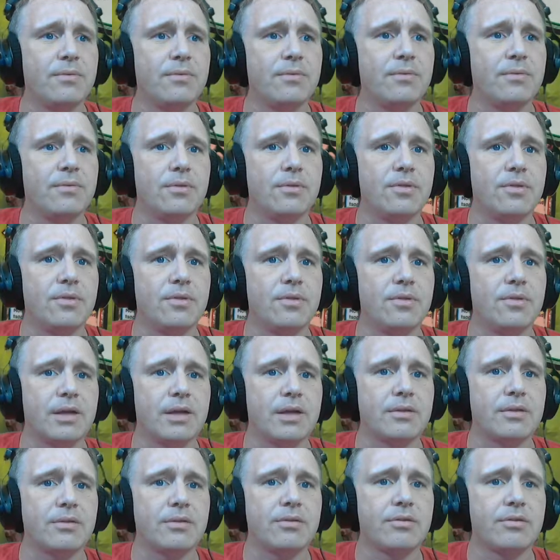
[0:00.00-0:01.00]

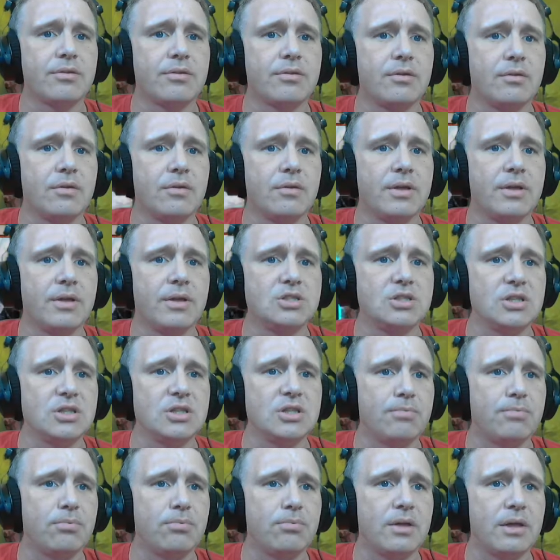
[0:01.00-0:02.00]
this, so let's
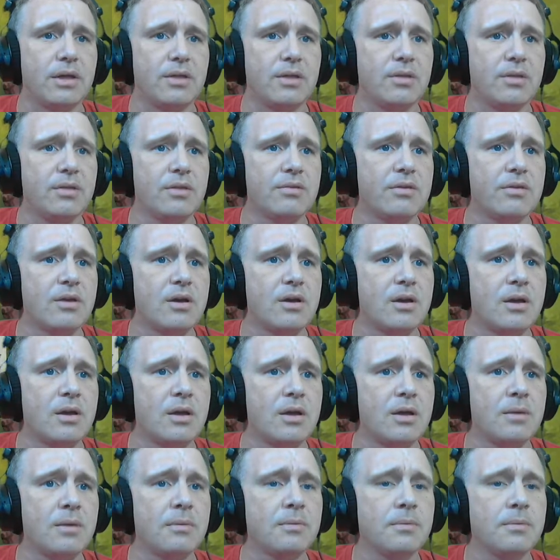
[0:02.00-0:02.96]
just play this guy.